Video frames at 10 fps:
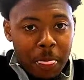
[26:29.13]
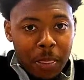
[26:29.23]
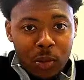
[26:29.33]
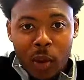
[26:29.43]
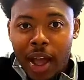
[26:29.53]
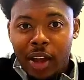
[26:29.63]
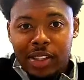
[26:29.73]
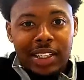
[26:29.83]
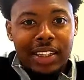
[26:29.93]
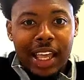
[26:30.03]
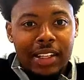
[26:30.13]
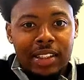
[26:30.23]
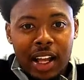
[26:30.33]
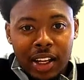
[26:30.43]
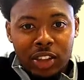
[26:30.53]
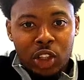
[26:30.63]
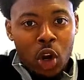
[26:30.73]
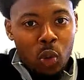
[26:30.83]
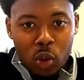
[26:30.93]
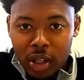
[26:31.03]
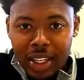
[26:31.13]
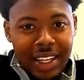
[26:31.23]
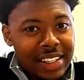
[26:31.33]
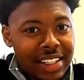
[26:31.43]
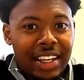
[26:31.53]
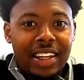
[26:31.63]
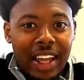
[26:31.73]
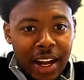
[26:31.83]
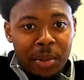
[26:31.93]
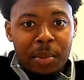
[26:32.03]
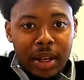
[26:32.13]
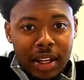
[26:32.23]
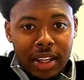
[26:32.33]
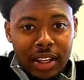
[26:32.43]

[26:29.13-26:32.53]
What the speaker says: wow, $10,000 really isn't a lot of money.